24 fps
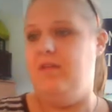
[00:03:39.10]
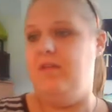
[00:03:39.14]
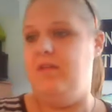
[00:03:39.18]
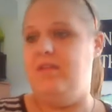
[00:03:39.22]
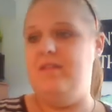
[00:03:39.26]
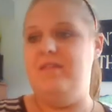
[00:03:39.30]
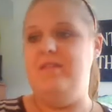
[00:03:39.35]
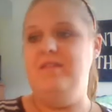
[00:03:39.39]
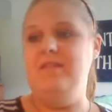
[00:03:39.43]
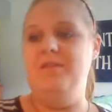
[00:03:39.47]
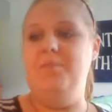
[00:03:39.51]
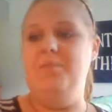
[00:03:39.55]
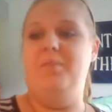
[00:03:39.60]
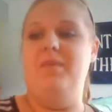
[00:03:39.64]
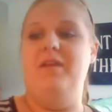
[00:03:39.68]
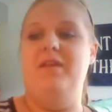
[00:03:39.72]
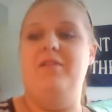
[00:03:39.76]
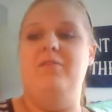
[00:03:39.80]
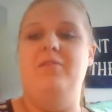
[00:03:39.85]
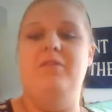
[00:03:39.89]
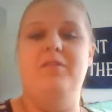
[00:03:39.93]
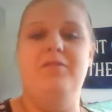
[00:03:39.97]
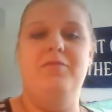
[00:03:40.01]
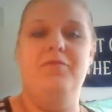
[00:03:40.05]
This is a
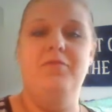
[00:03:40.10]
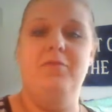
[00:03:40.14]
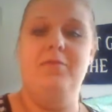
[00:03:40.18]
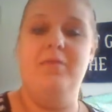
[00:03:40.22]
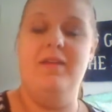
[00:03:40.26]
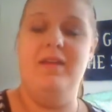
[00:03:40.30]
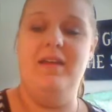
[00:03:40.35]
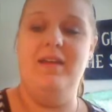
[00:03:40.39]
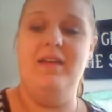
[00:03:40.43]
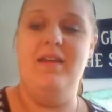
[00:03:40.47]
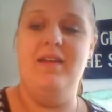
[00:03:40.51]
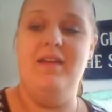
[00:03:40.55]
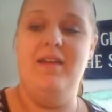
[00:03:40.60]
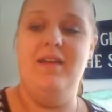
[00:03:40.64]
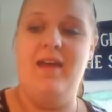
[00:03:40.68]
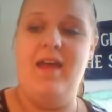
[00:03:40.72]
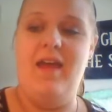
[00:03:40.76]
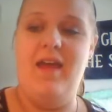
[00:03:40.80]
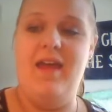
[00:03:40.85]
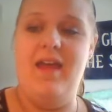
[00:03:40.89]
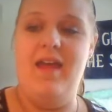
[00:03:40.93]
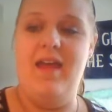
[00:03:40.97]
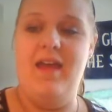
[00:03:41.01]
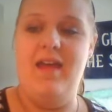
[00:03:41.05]
big one for me,
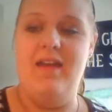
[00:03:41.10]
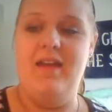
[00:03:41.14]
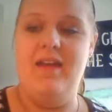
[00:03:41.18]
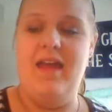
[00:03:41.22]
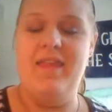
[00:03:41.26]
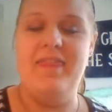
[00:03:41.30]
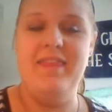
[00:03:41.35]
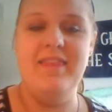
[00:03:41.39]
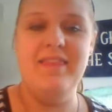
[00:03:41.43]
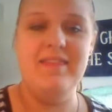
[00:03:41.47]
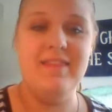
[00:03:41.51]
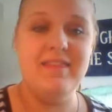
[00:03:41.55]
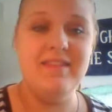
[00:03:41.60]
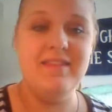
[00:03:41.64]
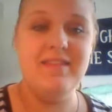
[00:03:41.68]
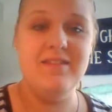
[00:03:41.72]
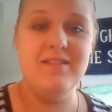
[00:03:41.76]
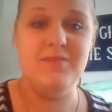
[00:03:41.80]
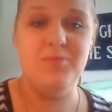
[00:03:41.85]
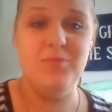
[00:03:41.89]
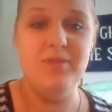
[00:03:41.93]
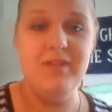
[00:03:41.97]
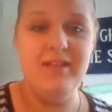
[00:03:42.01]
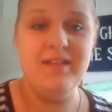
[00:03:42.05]
and I think this
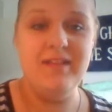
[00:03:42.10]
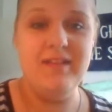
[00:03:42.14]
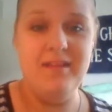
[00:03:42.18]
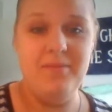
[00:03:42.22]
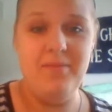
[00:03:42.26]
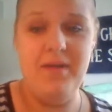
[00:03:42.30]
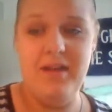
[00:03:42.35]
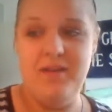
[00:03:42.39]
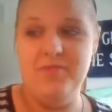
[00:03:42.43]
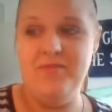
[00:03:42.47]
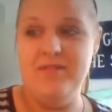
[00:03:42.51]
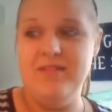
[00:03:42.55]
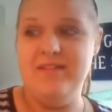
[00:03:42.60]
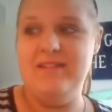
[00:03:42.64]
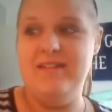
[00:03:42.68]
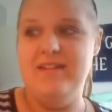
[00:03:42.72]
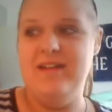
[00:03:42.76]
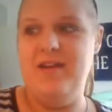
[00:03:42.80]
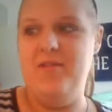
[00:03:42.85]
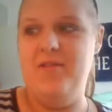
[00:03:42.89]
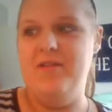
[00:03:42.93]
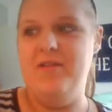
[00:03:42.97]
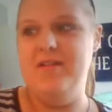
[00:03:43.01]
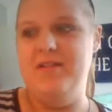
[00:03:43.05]
is really the main reason
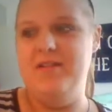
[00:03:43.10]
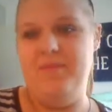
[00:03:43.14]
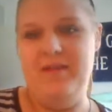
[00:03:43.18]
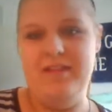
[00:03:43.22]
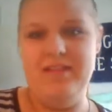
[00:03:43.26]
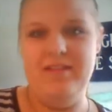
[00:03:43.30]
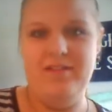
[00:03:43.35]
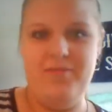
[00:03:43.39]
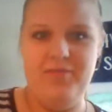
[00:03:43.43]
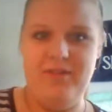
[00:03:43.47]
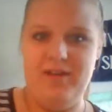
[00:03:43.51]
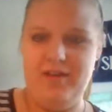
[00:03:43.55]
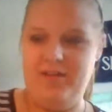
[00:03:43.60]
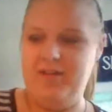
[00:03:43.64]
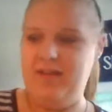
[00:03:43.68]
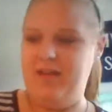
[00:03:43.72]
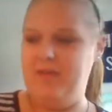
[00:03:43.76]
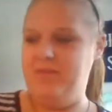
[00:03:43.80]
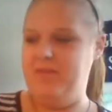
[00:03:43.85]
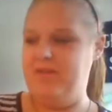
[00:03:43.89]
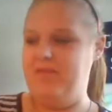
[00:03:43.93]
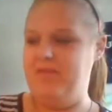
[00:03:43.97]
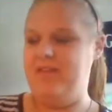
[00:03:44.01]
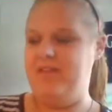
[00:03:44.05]
I wanted to make this video. I
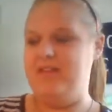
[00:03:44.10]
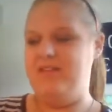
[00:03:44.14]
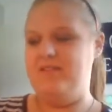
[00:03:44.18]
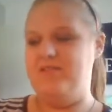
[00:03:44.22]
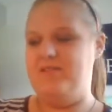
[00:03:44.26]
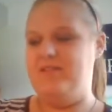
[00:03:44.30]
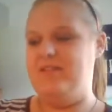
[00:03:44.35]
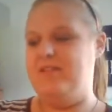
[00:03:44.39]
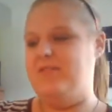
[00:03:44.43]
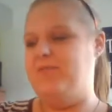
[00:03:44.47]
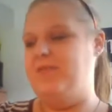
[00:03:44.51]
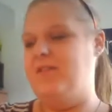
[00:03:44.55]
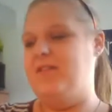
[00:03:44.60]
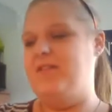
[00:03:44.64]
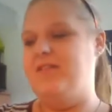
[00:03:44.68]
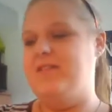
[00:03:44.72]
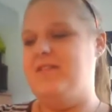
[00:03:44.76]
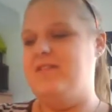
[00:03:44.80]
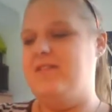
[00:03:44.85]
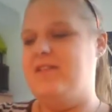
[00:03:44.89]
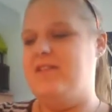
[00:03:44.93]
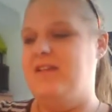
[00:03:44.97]
can't believe I didn't do this first.